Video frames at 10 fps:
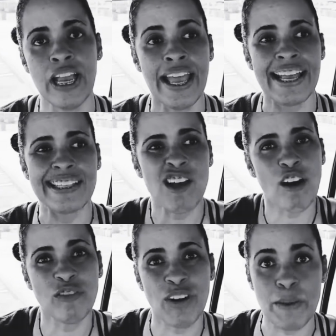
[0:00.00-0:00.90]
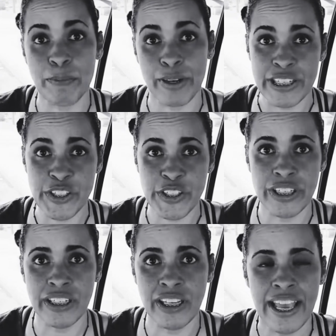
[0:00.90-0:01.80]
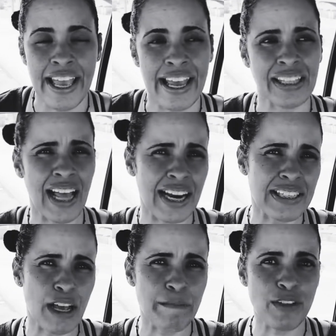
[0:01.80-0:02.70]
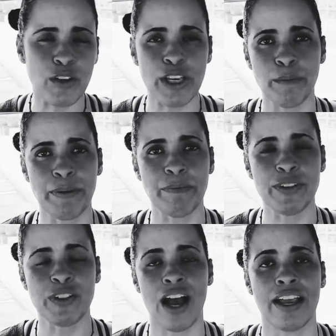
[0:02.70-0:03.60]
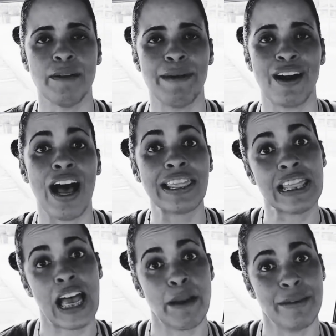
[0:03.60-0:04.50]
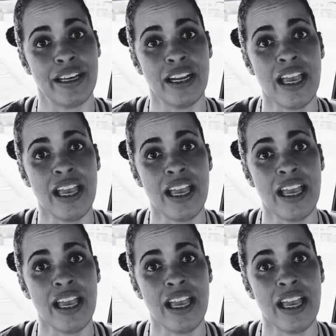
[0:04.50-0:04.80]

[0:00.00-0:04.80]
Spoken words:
It's called a vibration. And a lot of times you'll hear people talking about alignment.